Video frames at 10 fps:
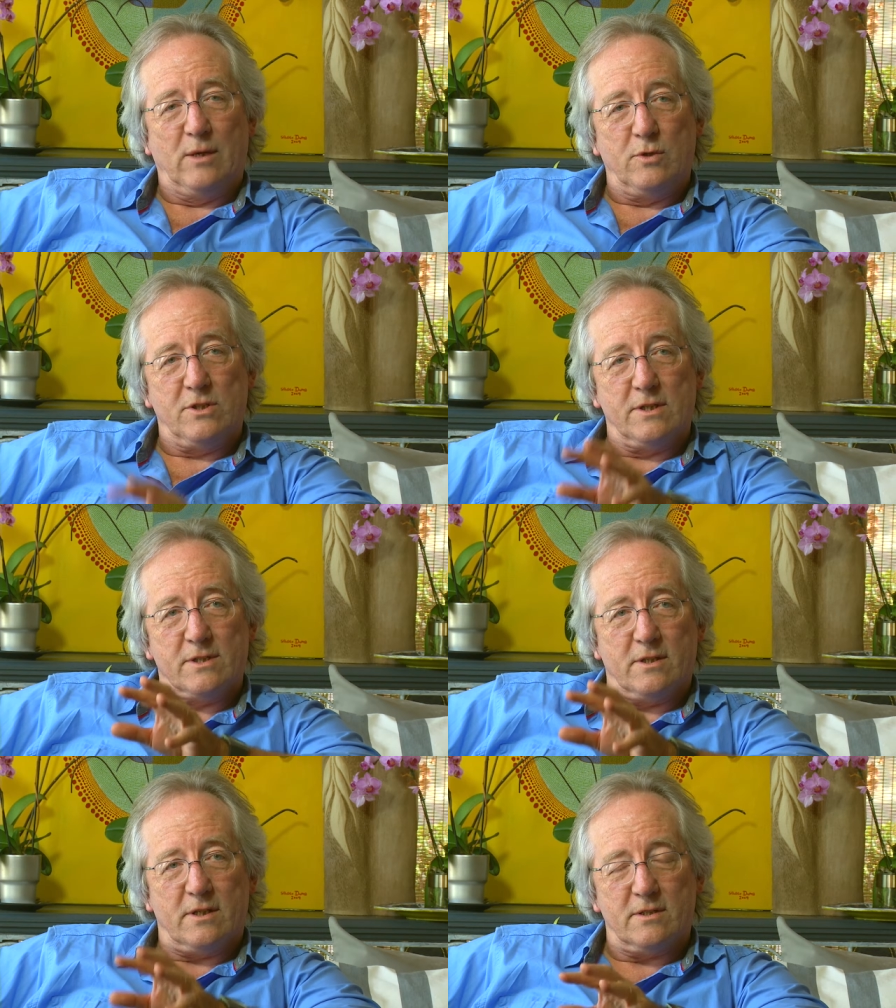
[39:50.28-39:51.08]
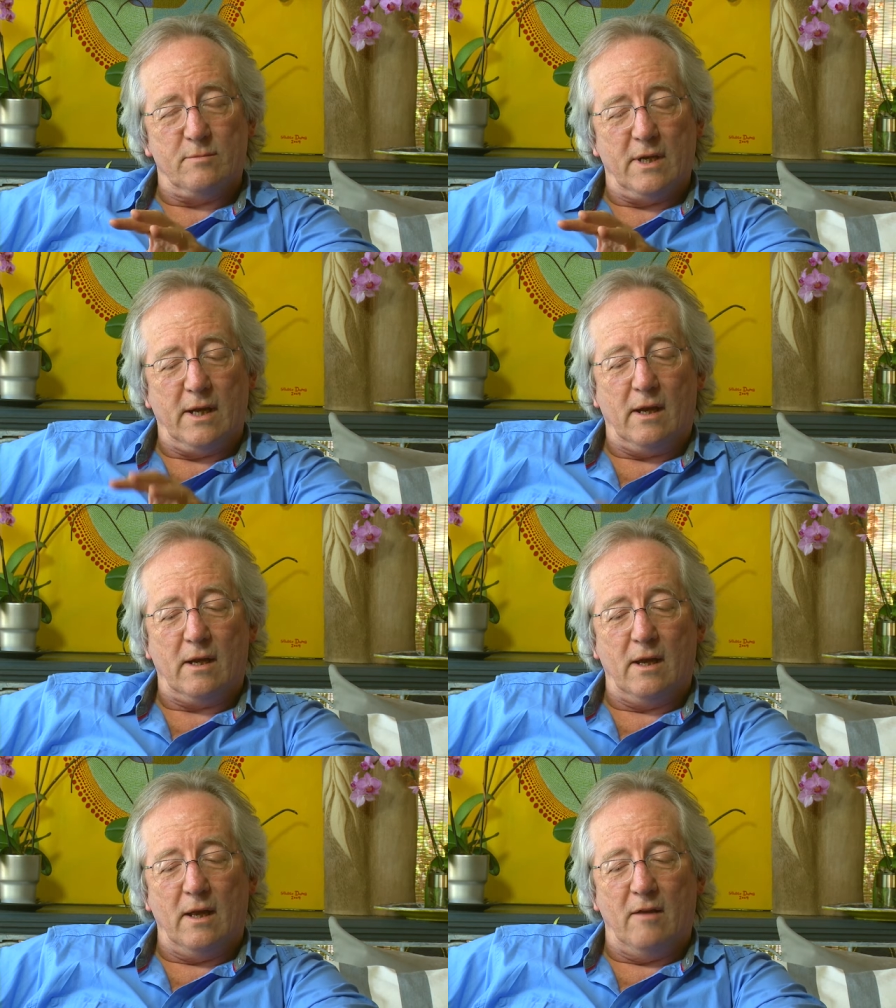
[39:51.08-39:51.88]
which is start to
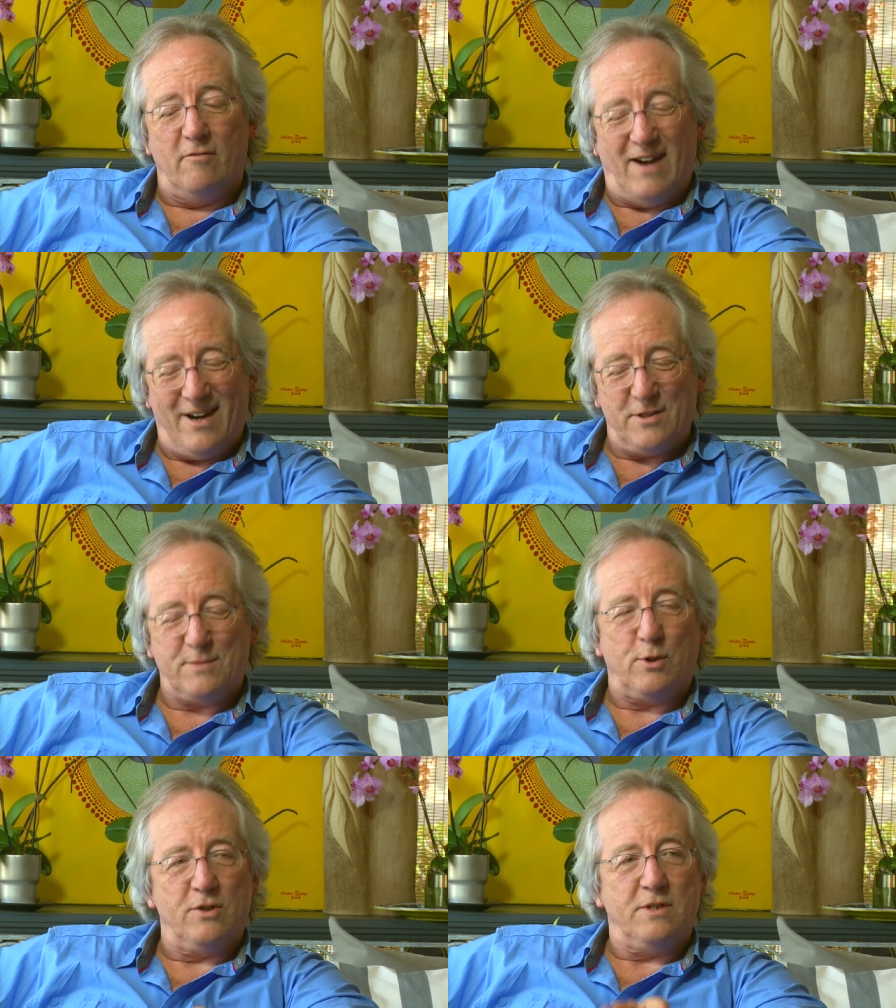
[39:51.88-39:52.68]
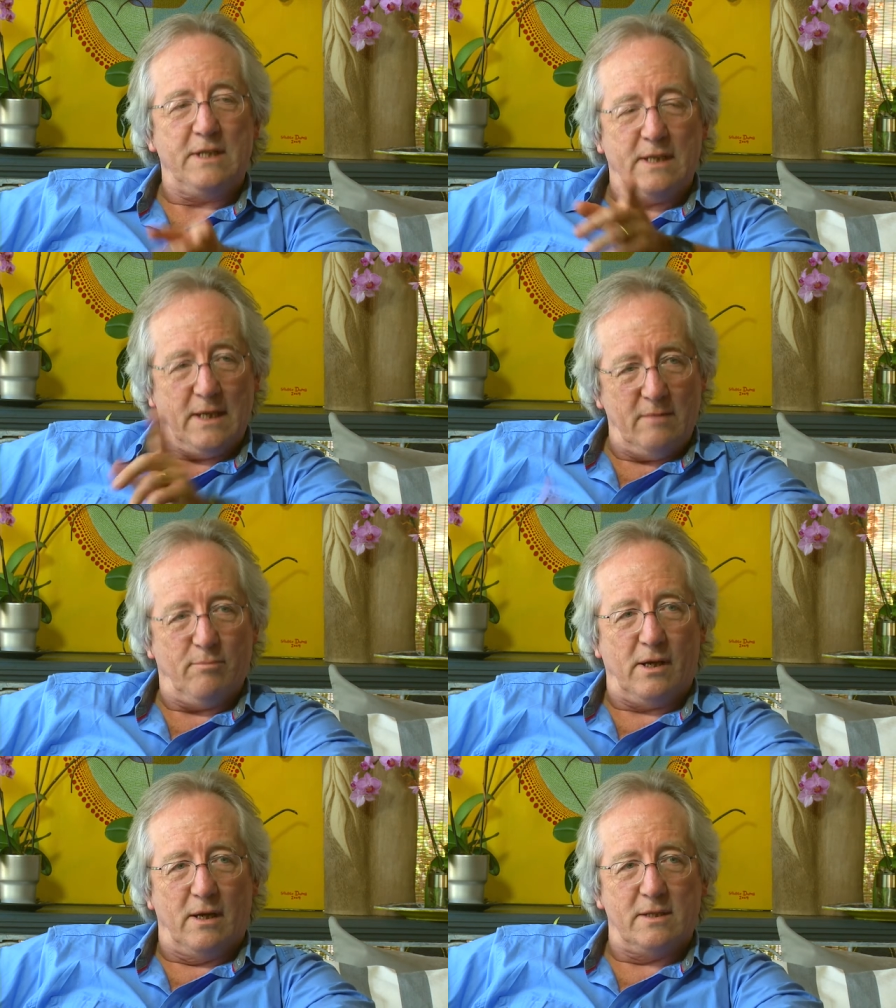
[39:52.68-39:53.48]
make a virus protein in
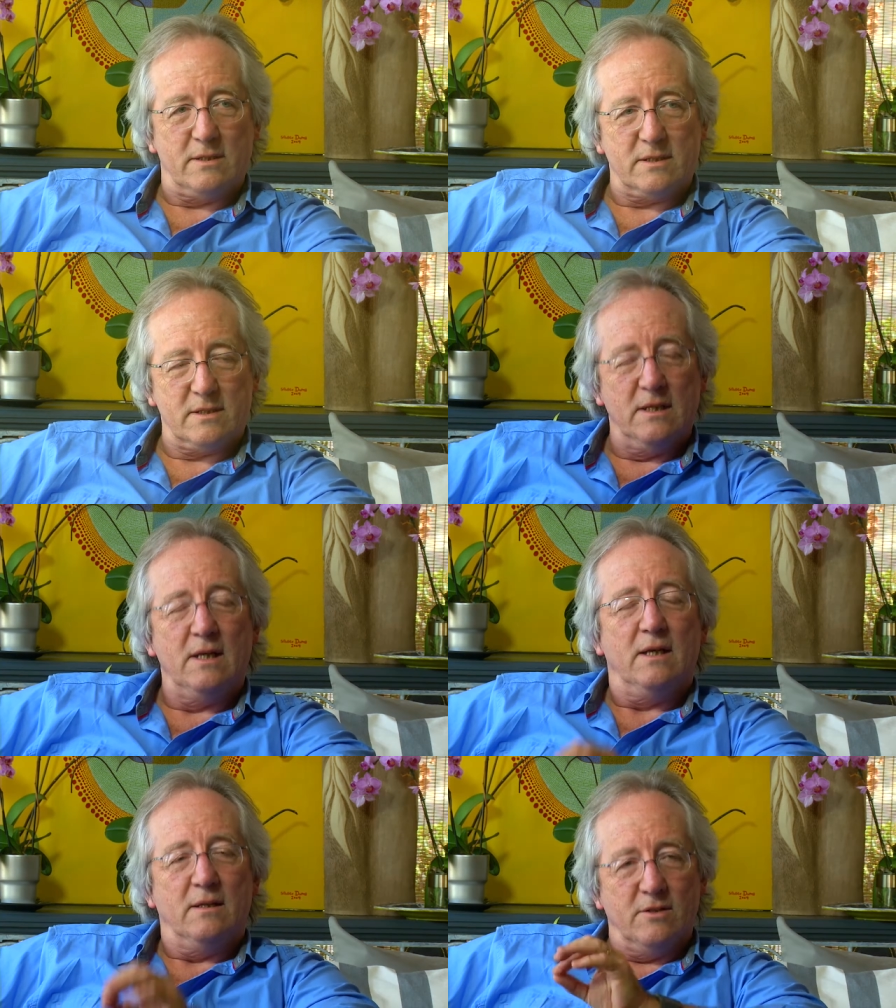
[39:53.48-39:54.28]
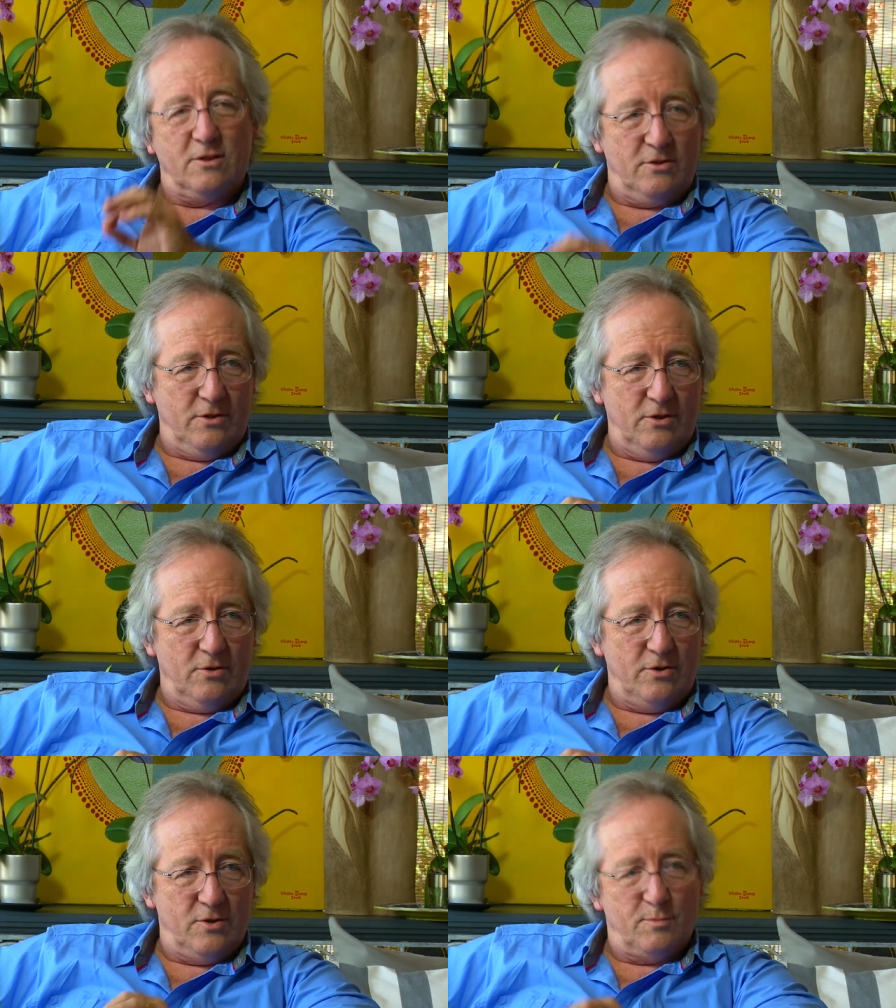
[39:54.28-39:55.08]
plants that you
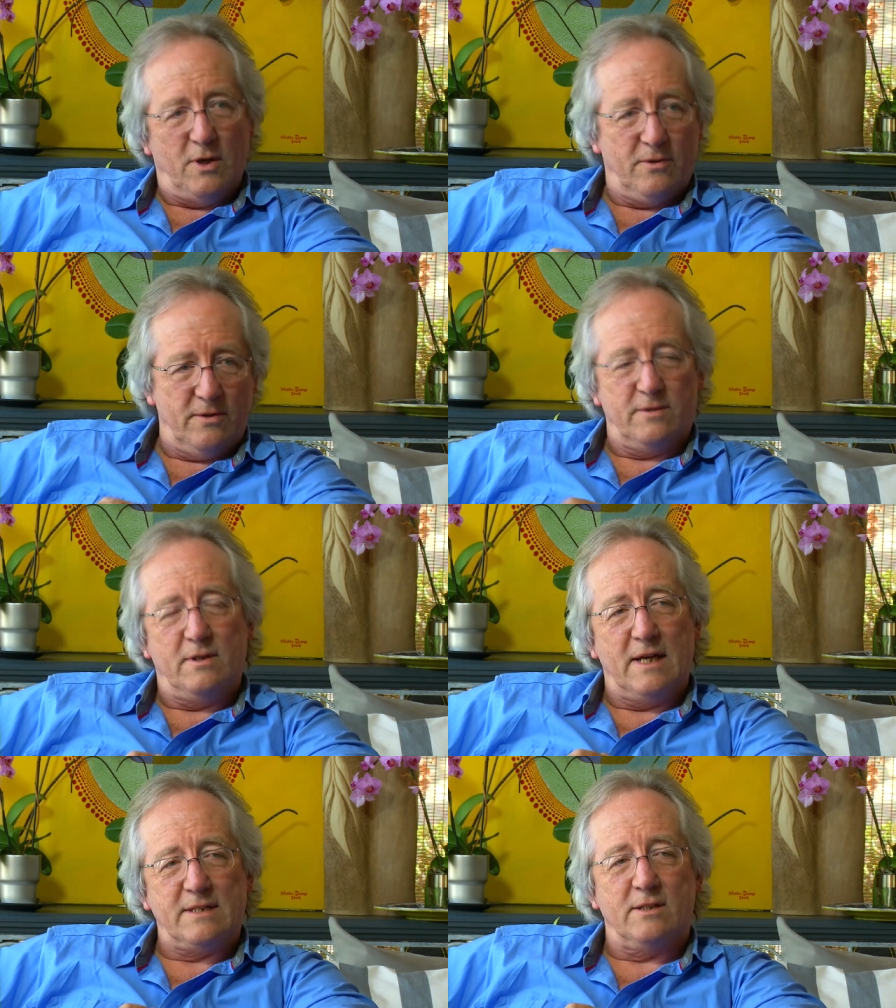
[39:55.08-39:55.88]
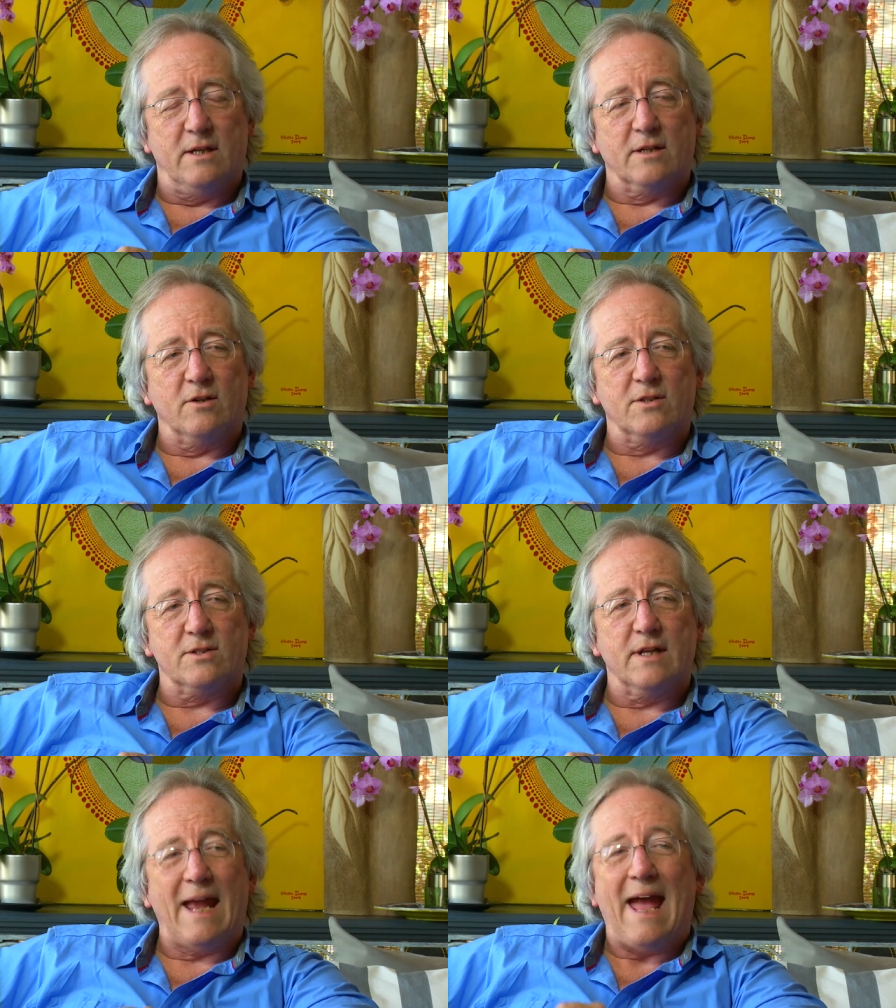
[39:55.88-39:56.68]
could use both as a diagnostic